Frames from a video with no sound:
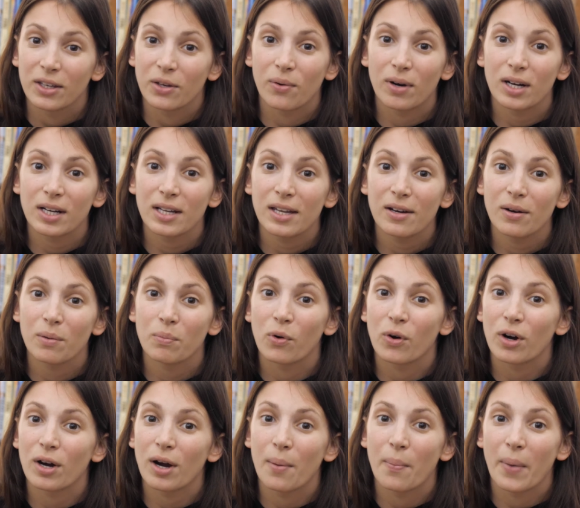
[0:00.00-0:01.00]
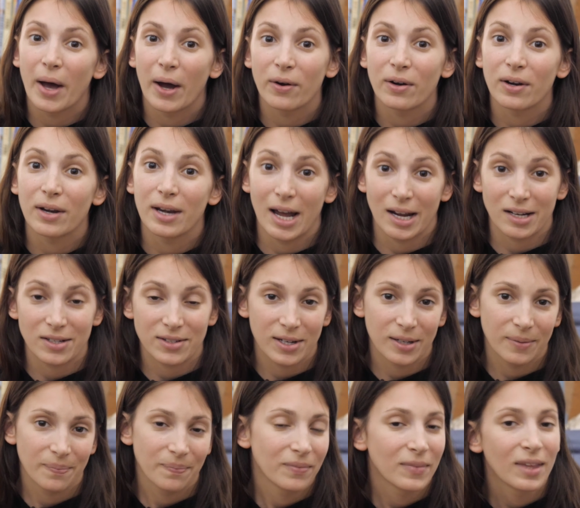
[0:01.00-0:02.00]
you'll want to hear more about
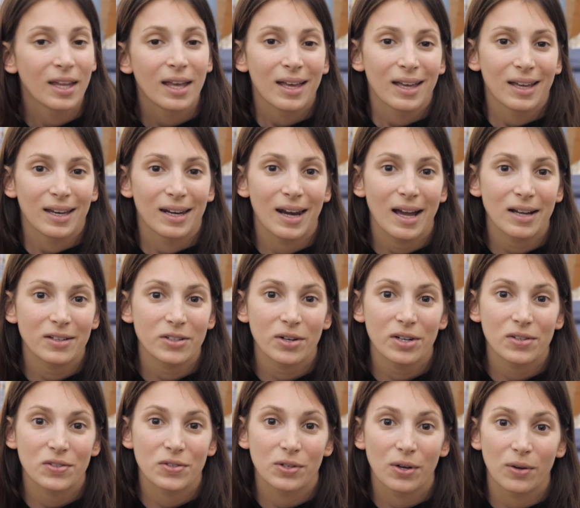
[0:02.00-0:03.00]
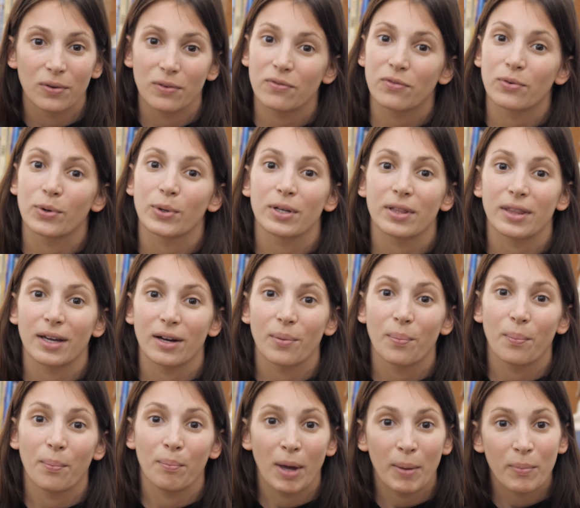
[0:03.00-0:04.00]
Nectar. Nectar is known for their
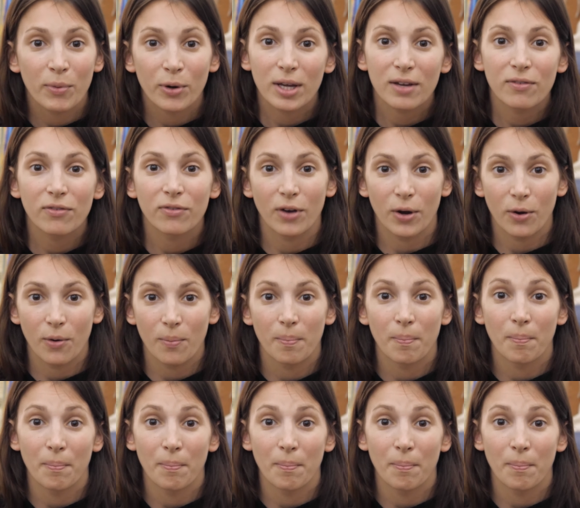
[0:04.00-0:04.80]
memory foam